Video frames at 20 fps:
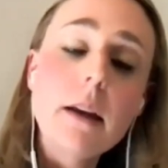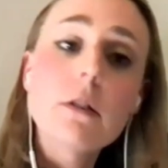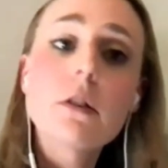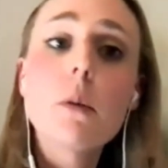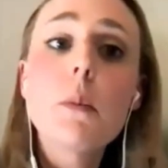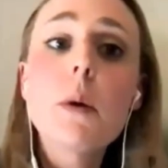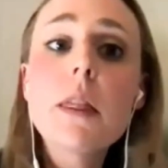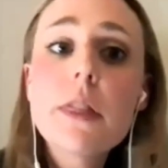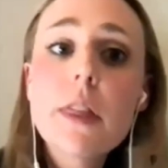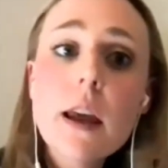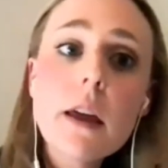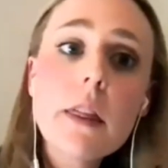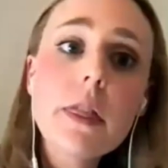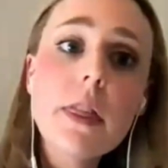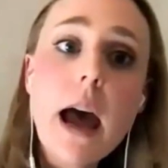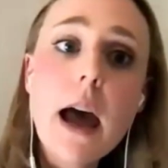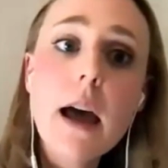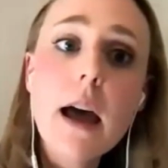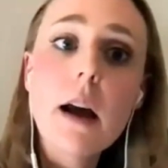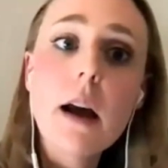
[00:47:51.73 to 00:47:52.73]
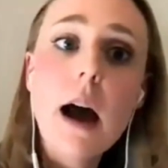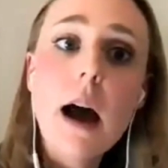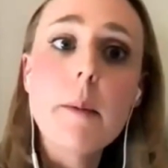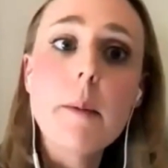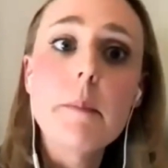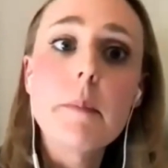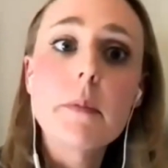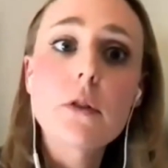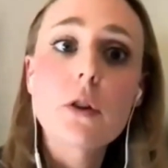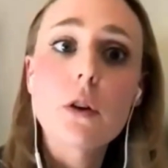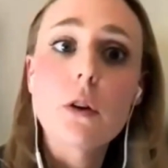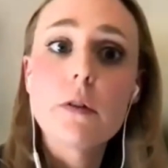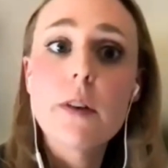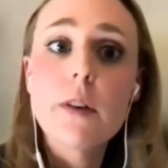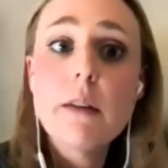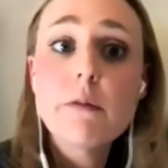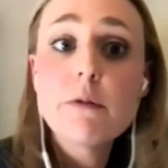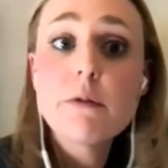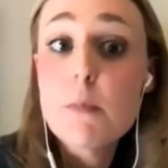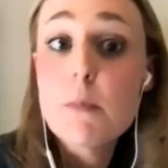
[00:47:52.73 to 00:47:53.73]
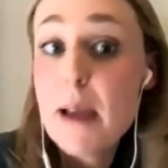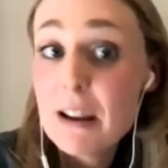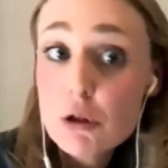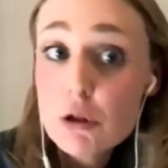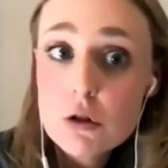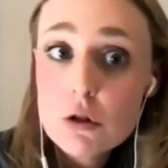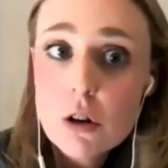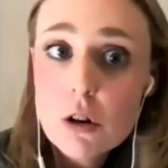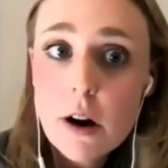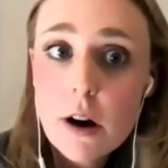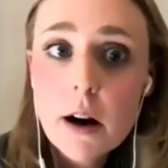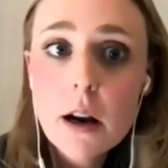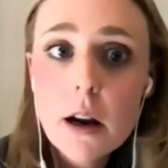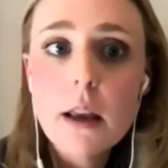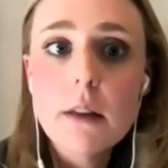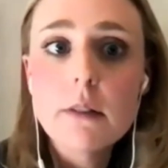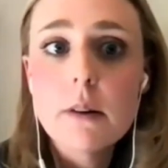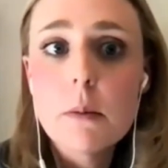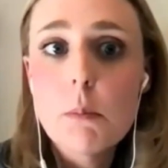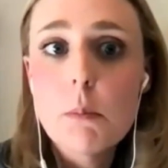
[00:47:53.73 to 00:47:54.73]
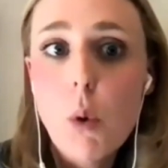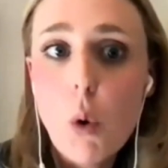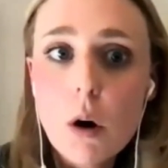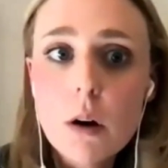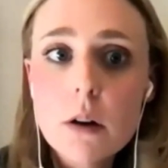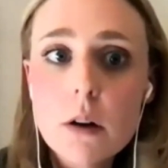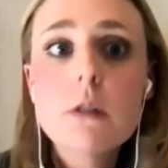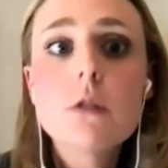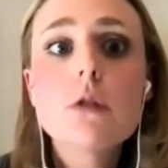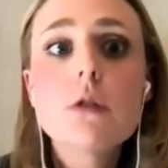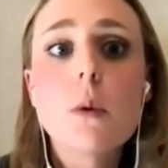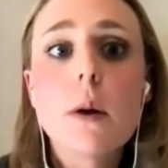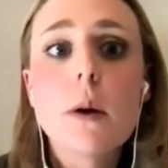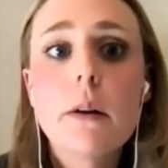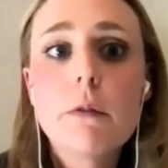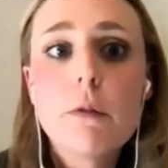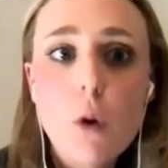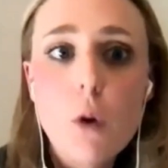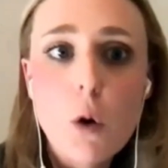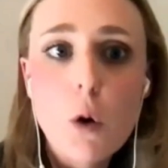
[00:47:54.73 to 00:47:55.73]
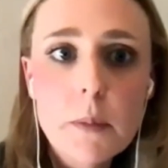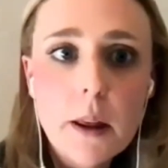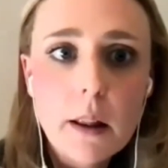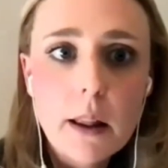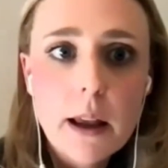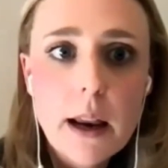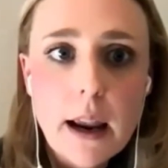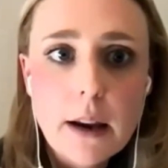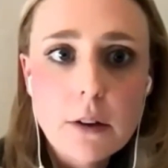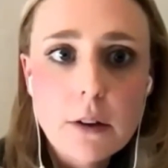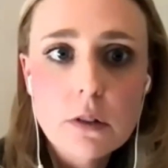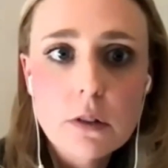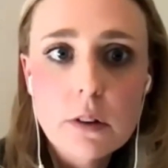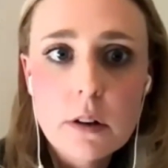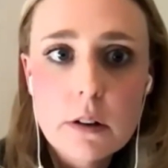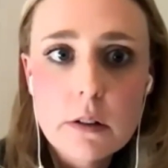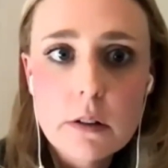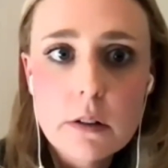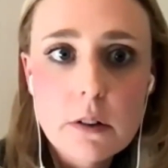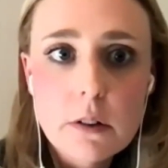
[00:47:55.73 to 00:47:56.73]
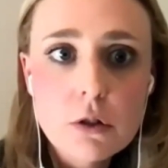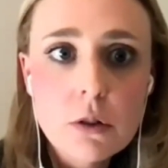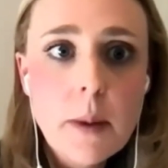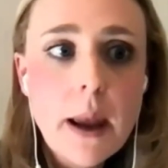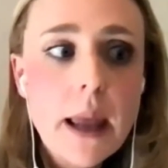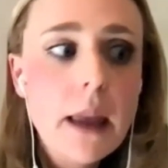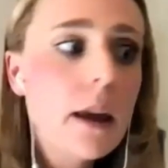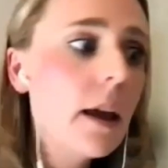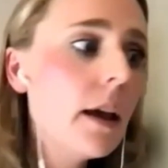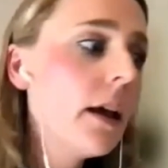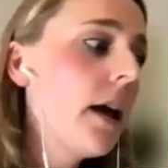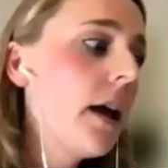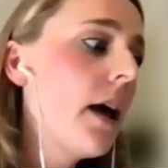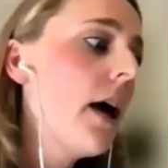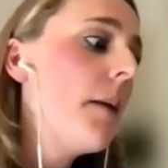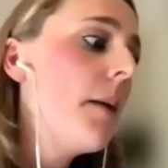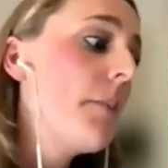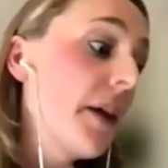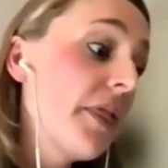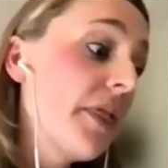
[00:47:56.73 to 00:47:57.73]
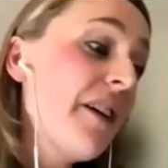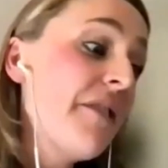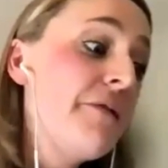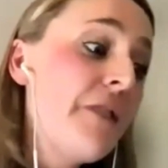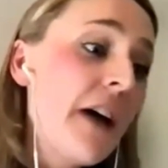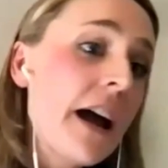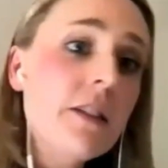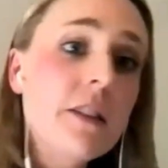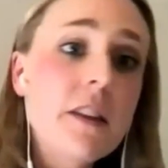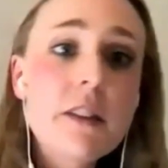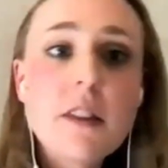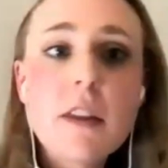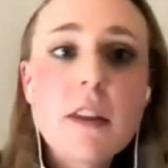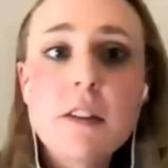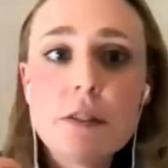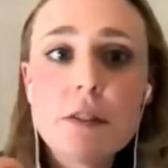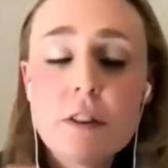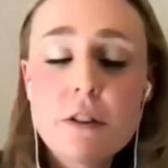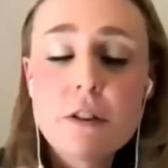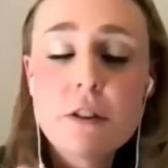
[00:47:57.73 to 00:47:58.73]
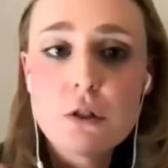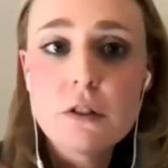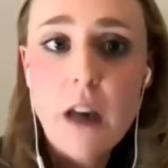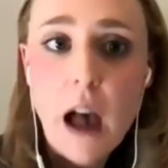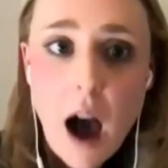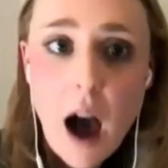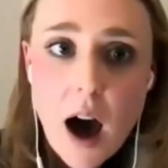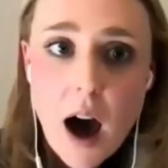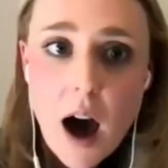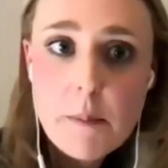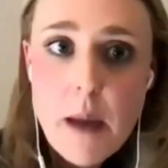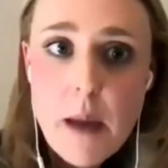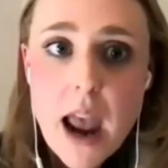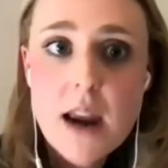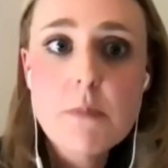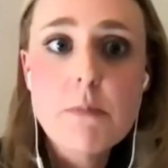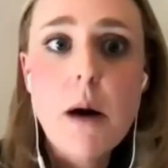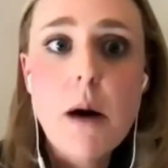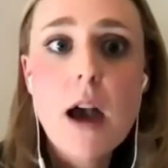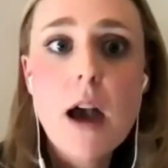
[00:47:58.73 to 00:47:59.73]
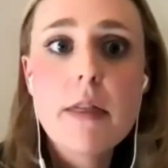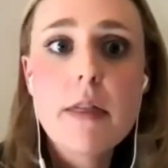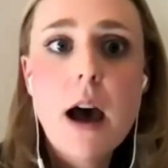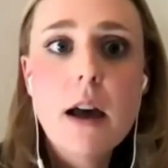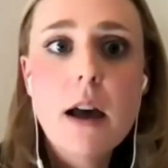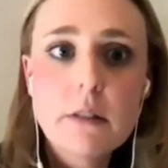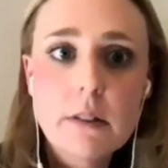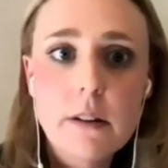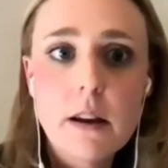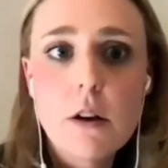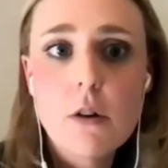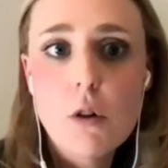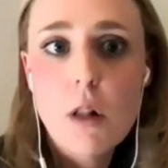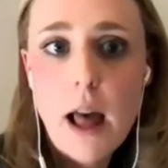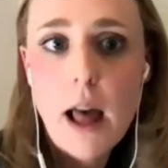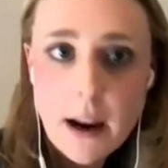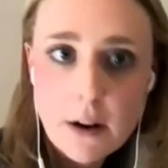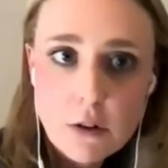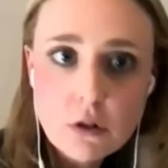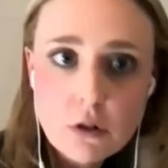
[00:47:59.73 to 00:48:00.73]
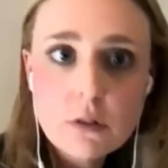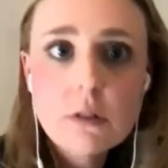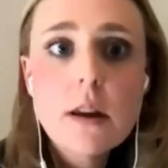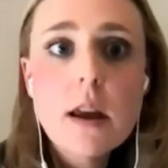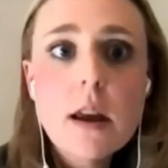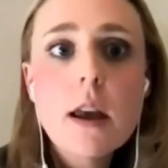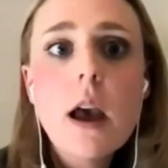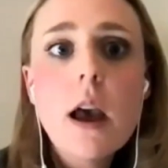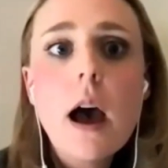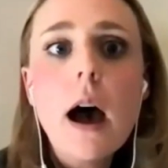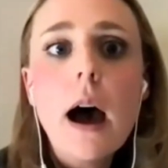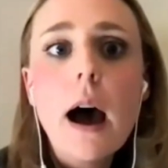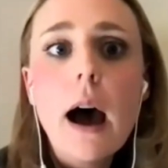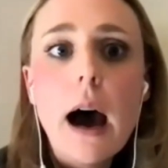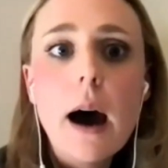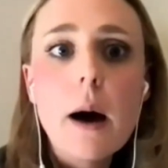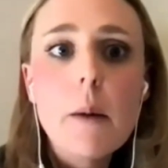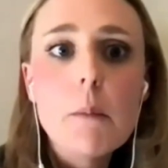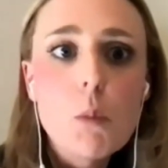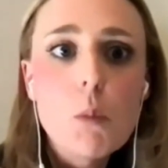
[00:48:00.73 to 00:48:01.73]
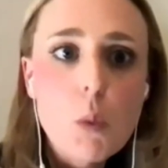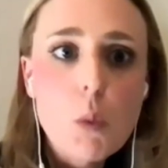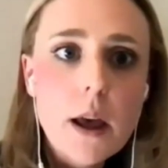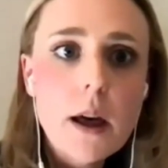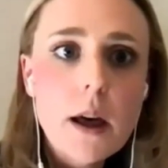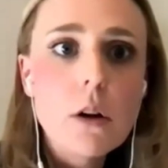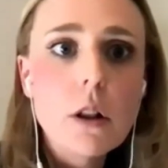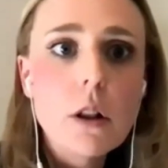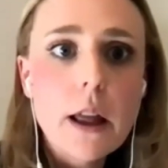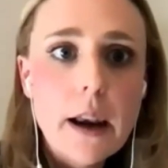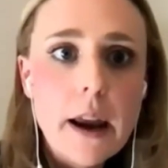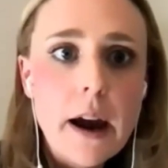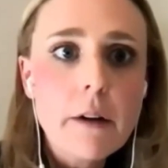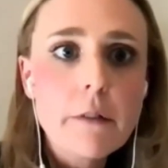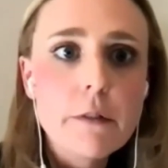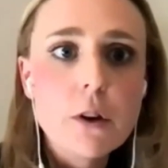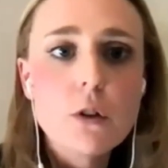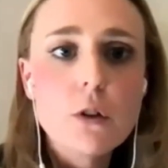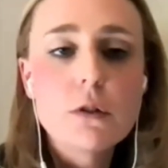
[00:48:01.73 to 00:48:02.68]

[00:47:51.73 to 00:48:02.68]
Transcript: So we think that sort of information sharing is important to inform the lead agency decision-making, but the fact that the decisions are made by that single agency will, in our view,